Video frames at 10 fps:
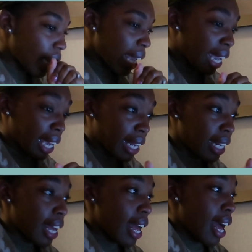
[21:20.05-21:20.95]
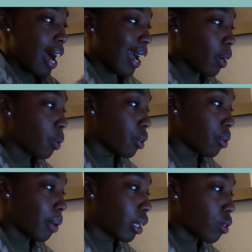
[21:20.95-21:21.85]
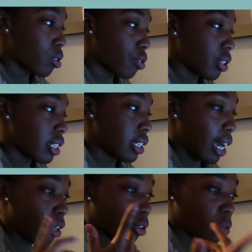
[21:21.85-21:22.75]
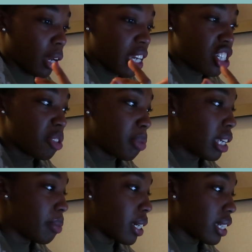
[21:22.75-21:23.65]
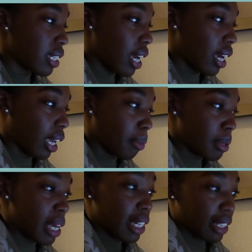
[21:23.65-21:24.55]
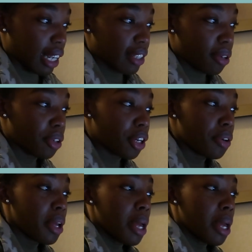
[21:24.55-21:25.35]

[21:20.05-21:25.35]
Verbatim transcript: and I order my groceries now through HEB because I am in San Antonio